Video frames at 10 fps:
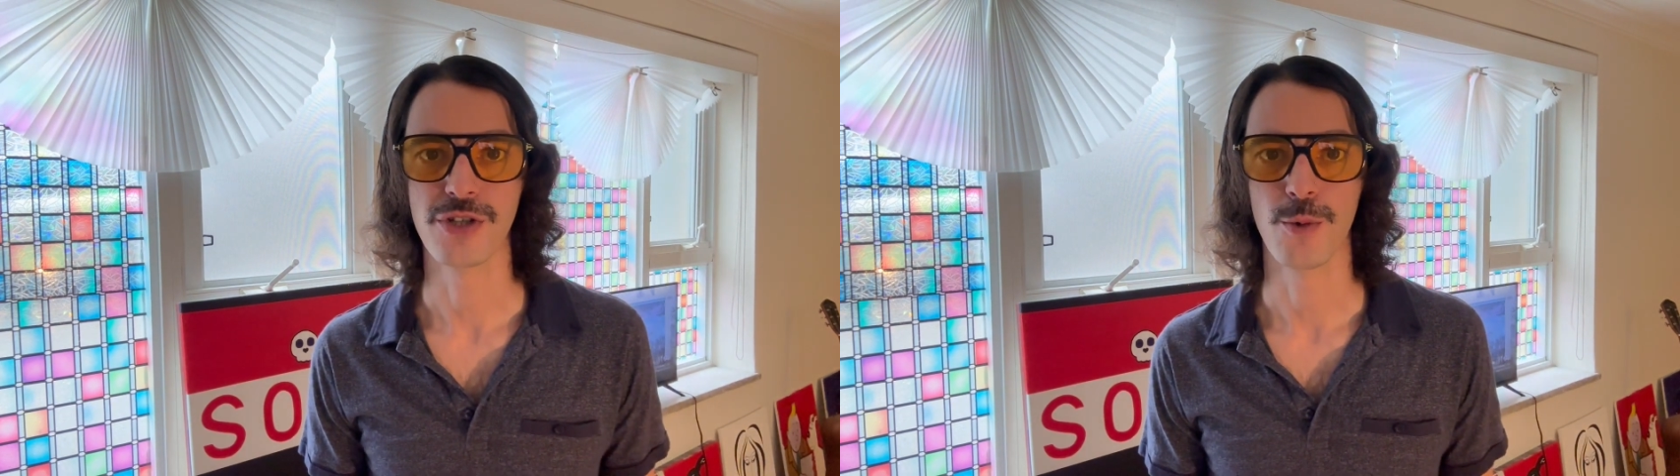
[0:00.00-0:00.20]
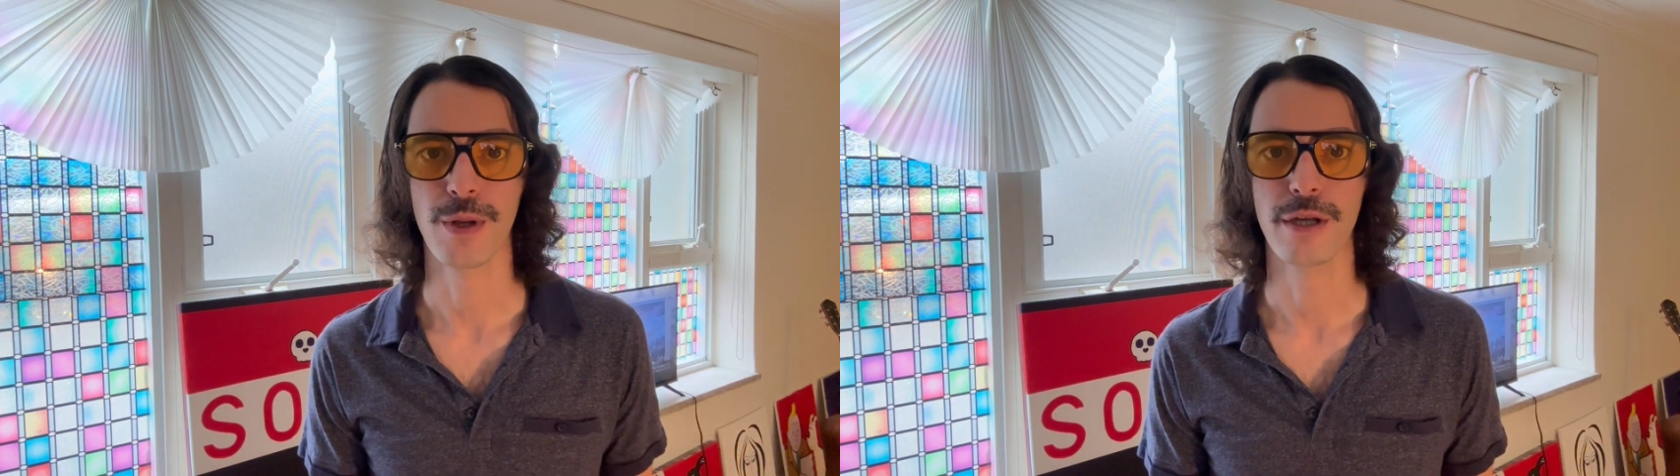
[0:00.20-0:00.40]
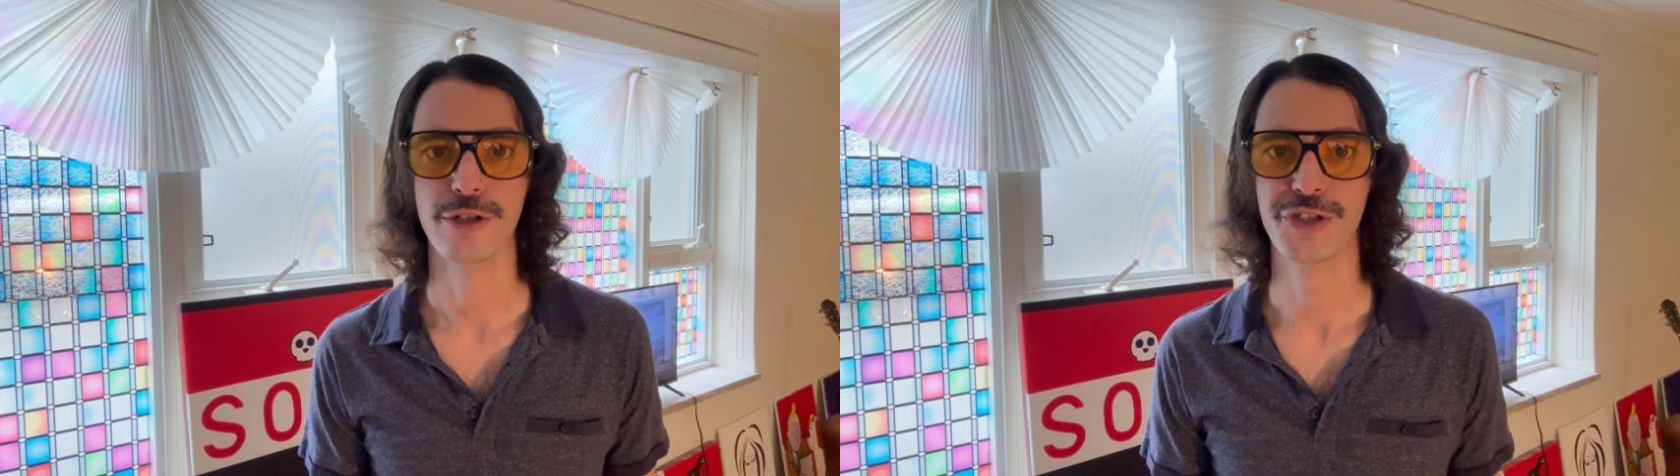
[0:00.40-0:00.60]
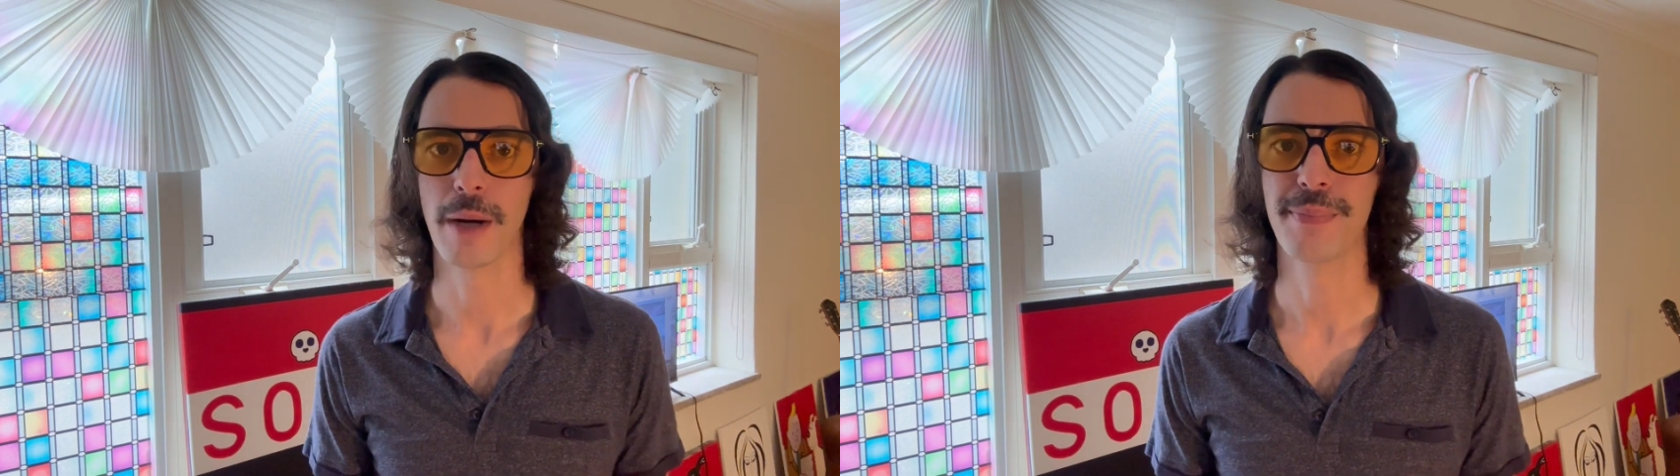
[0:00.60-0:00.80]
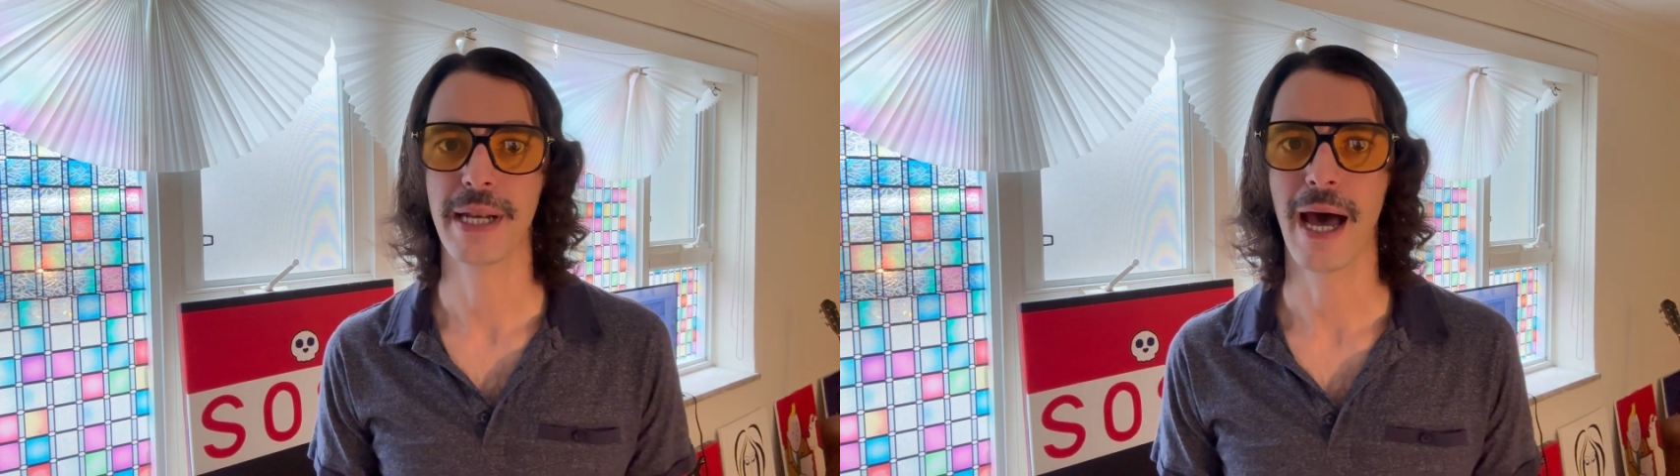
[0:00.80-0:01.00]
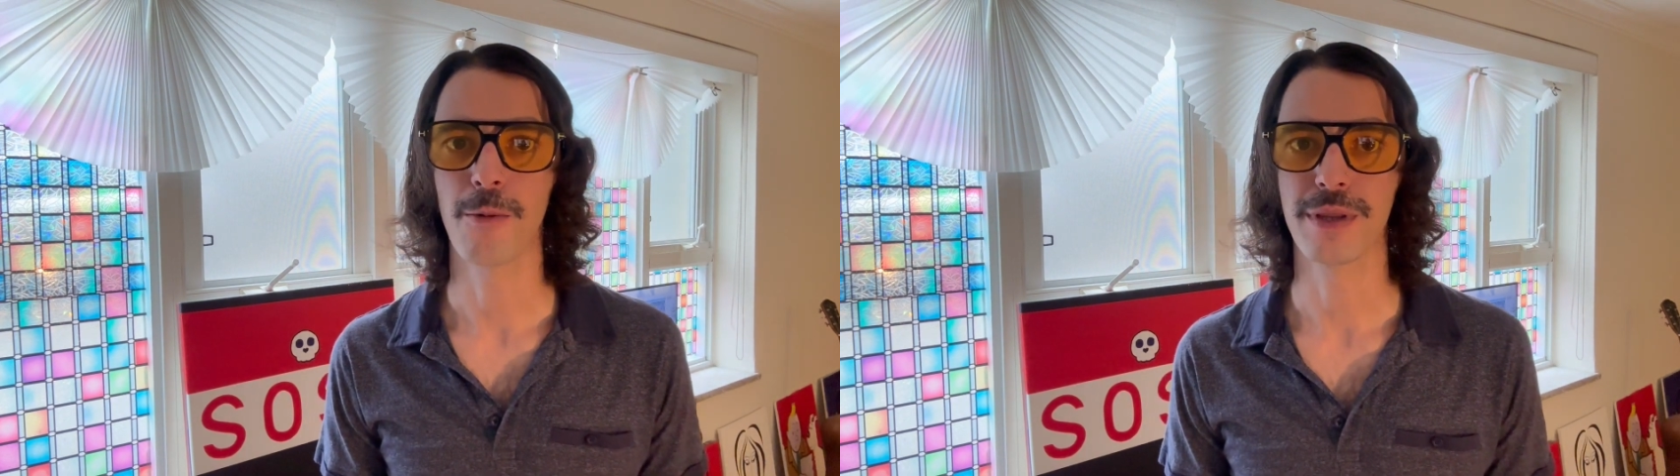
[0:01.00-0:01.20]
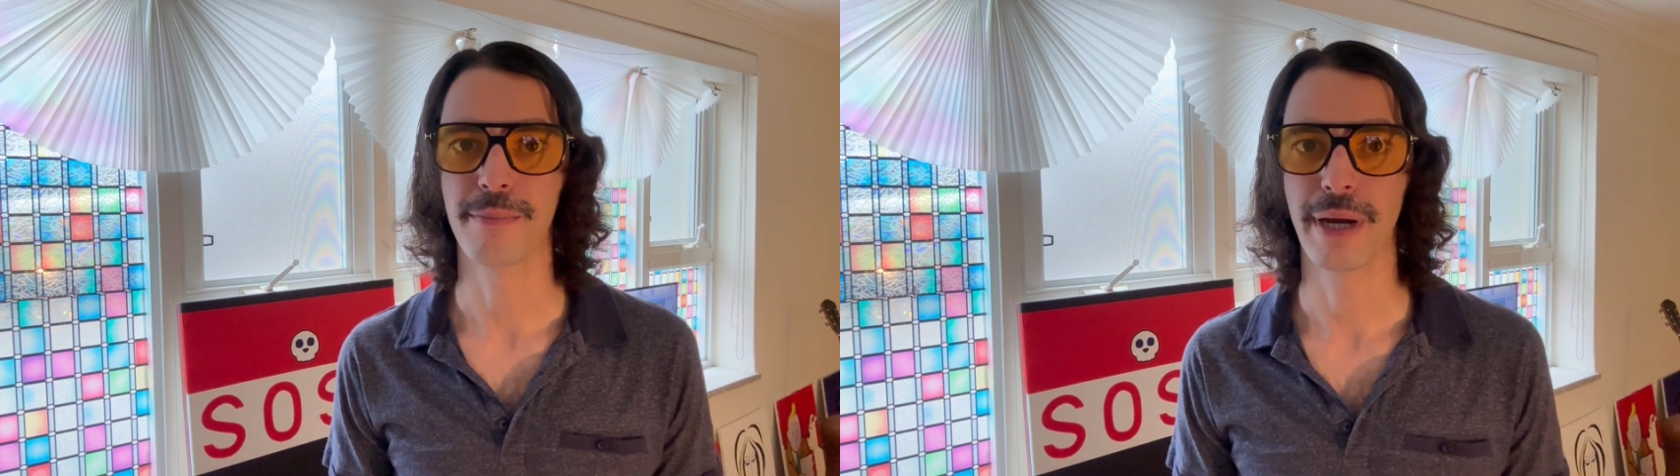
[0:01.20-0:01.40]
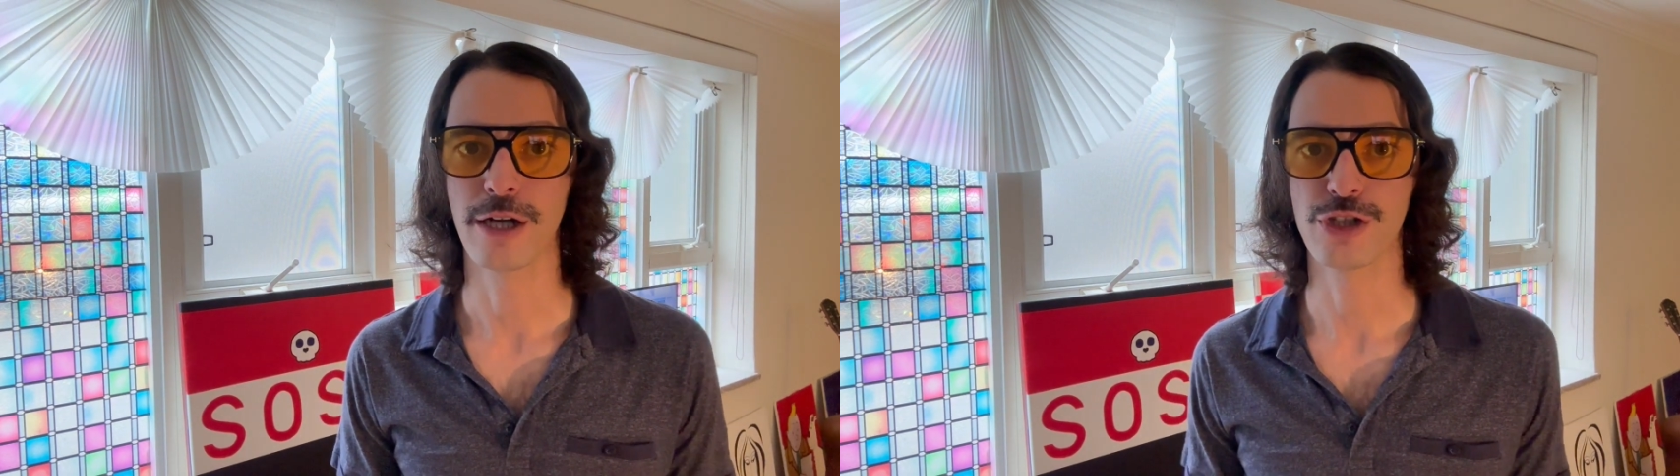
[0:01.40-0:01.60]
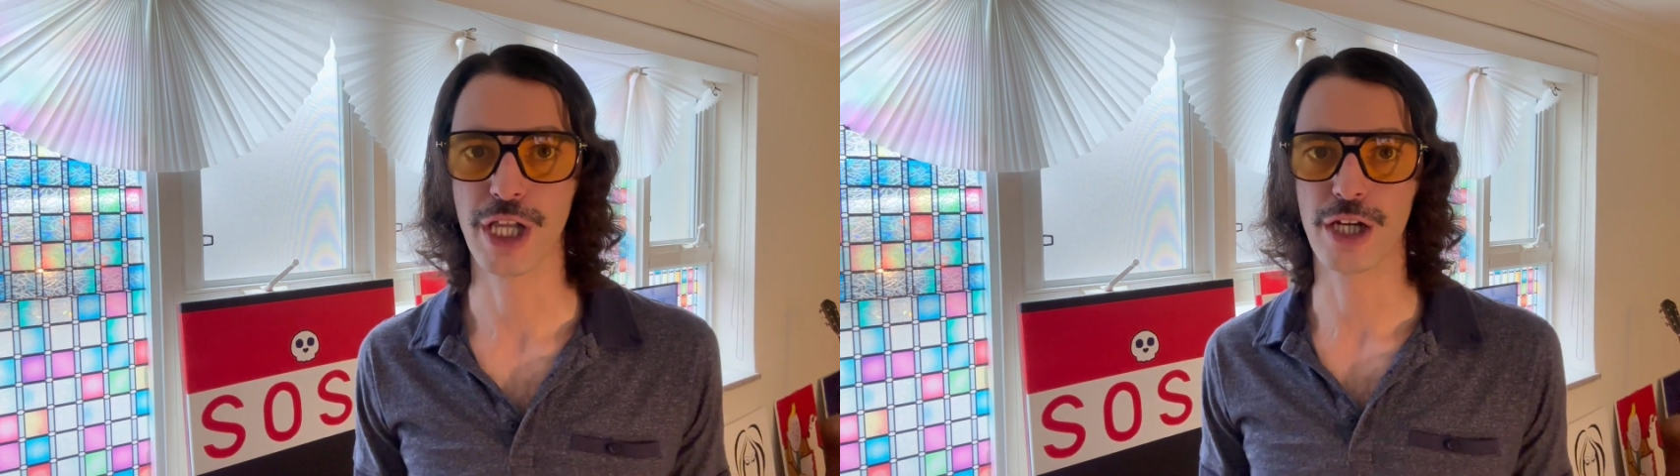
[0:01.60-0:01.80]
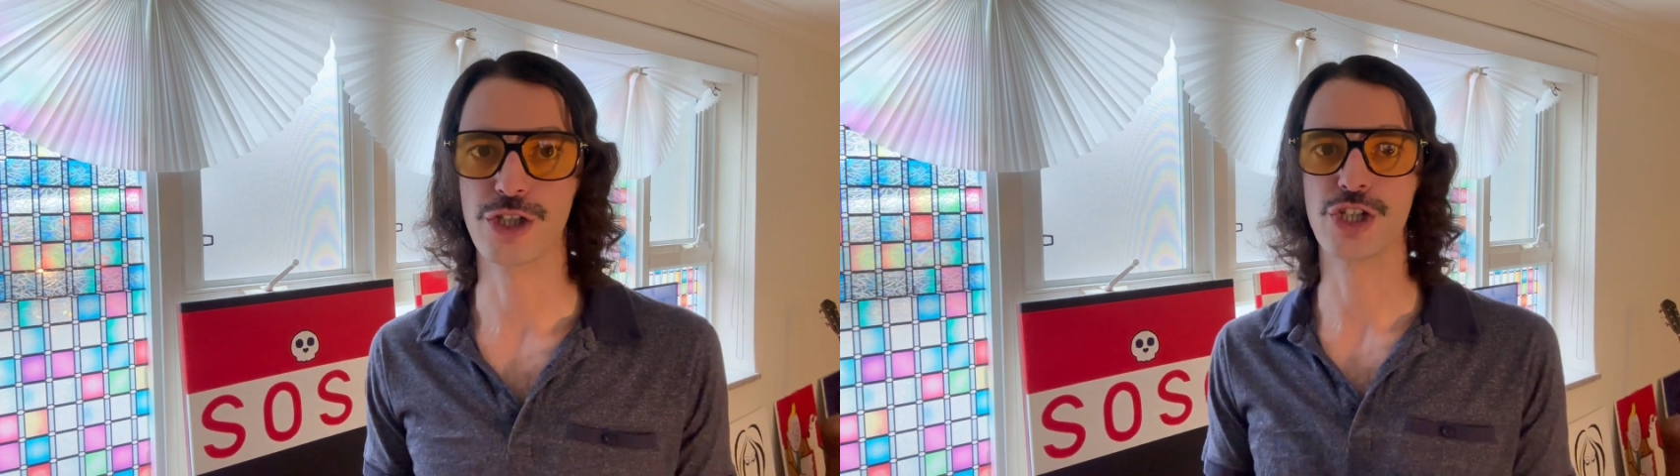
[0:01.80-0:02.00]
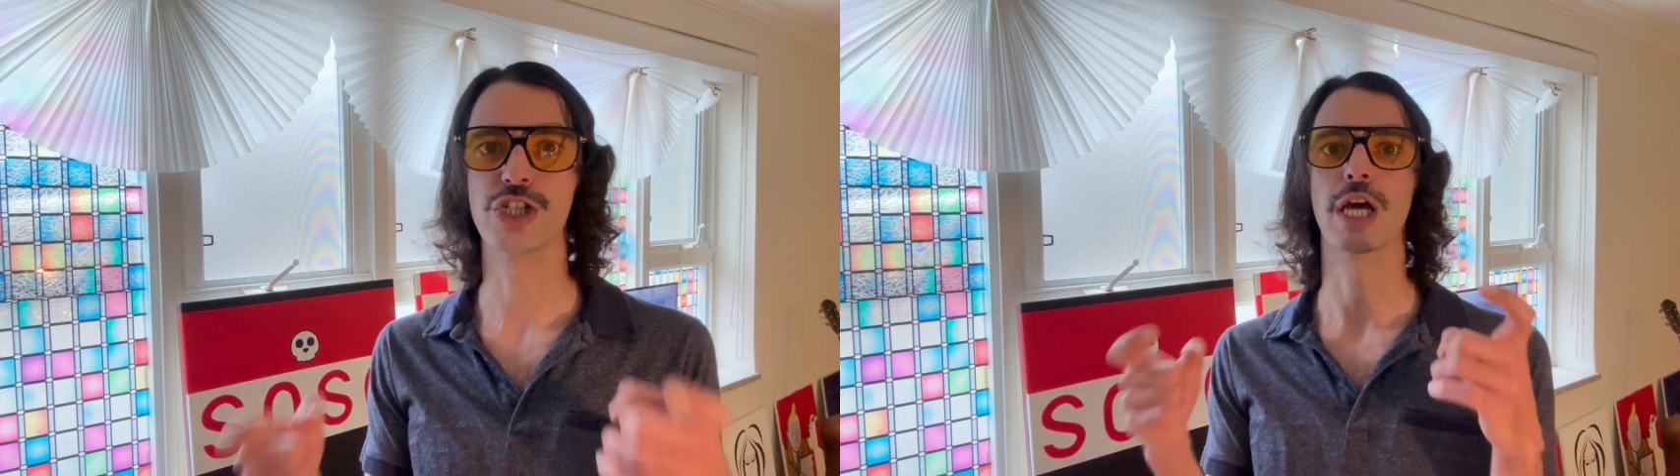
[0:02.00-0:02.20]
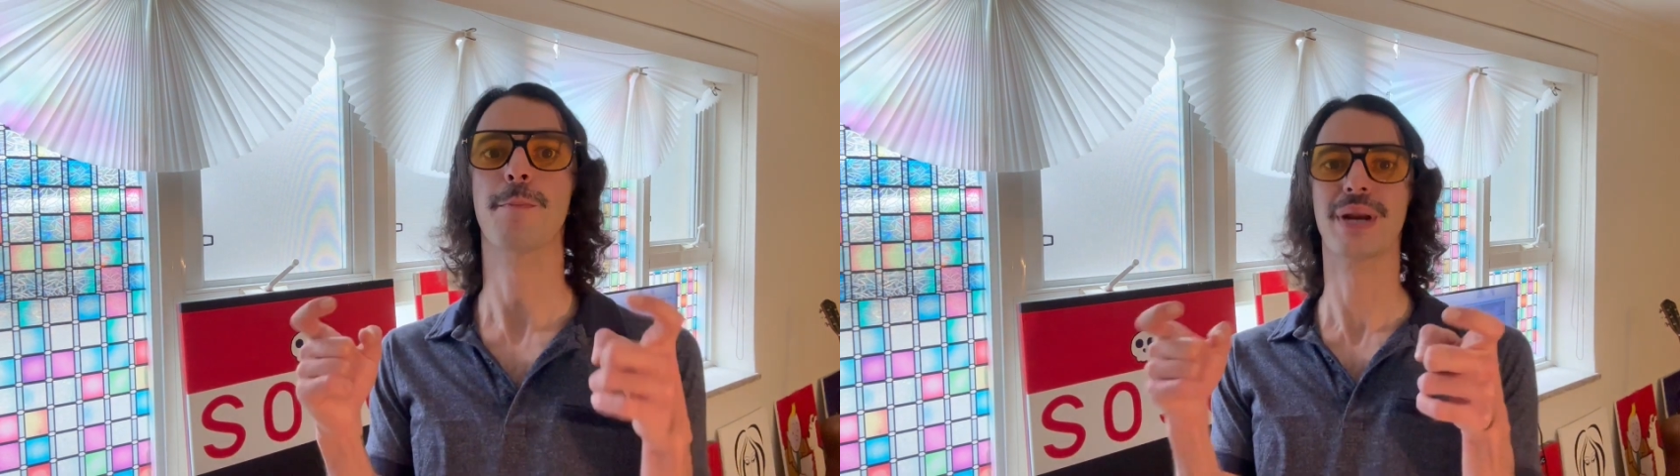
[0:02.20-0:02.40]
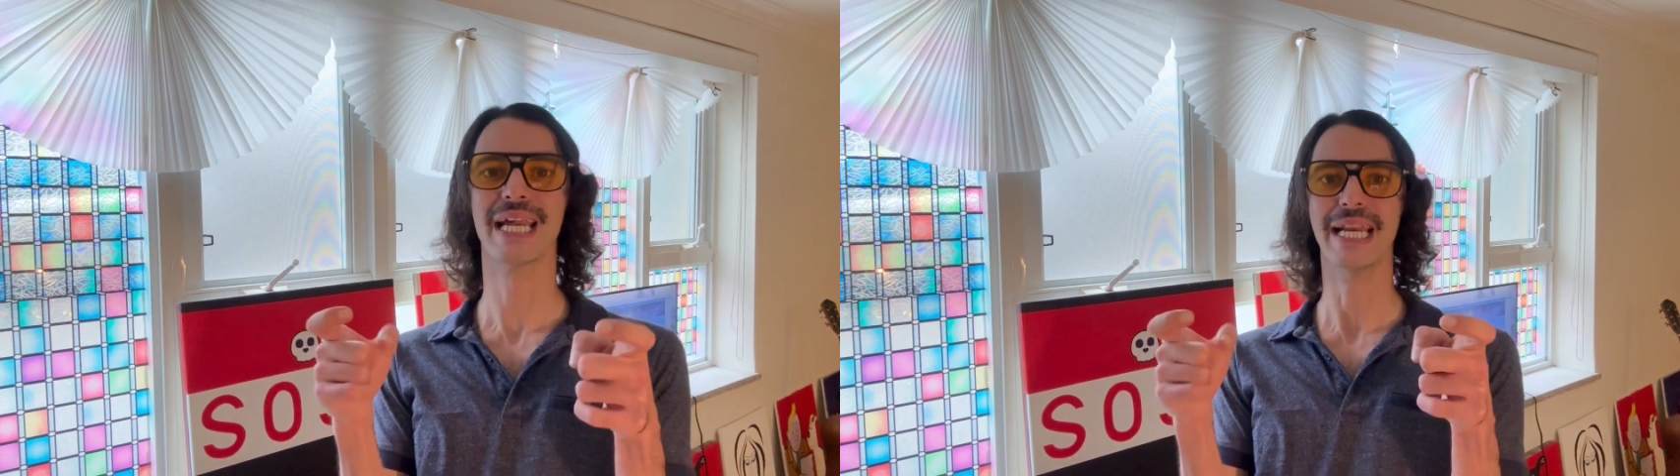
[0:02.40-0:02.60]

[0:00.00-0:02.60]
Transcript: So when they're jumping out with the parachute, they could just like